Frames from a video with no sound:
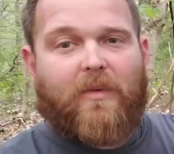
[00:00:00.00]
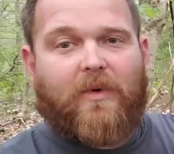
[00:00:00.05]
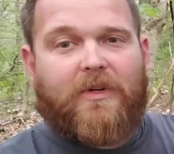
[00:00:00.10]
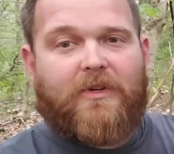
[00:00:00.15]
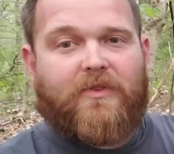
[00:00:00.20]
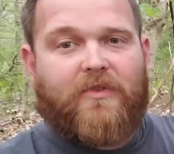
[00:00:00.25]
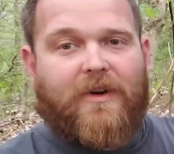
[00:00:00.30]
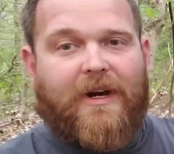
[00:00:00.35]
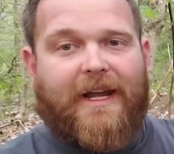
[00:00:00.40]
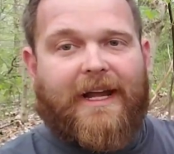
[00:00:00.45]

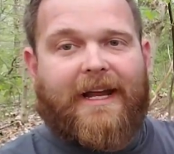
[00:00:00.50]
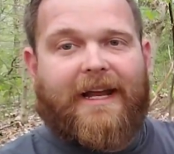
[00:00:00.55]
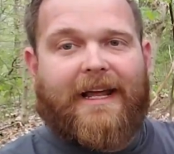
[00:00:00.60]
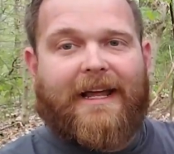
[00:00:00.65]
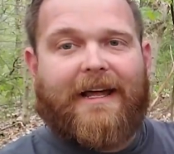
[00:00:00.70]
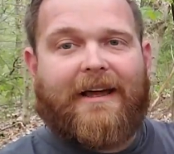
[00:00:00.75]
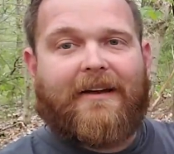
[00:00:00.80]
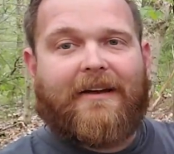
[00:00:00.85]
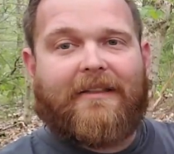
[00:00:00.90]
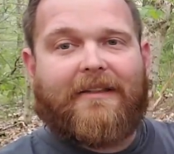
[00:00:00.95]
would drain
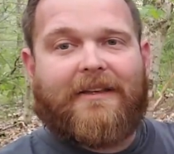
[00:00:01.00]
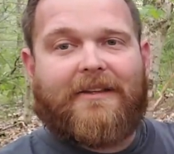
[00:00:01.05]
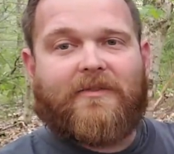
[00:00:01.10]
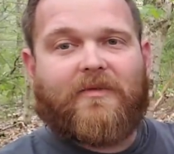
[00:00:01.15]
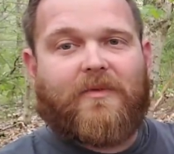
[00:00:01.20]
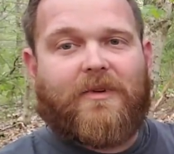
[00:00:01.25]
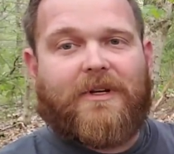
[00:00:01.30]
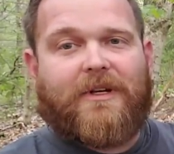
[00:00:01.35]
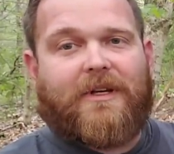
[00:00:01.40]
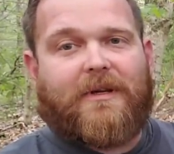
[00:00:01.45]
out of these
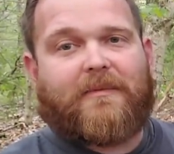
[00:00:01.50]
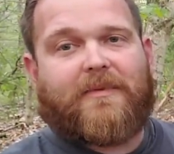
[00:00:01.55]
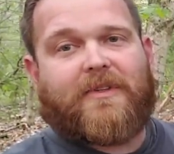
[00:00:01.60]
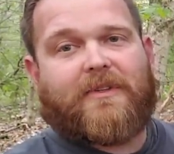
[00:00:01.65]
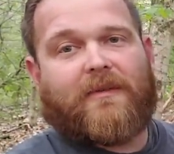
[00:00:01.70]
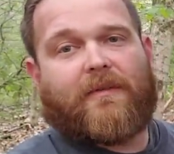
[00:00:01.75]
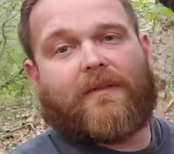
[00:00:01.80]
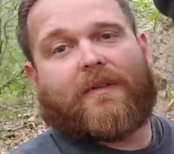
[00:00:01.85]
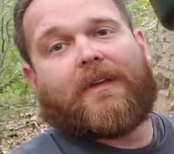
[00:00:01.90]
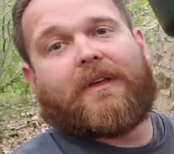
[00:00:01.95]

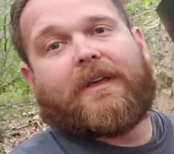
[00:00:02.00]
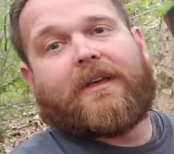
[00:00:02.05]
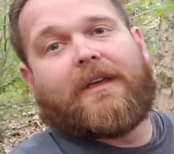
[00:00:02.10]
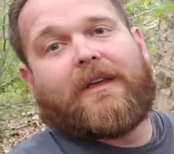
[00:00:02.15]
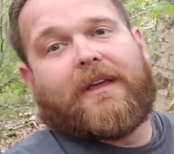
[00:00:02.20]
ribs.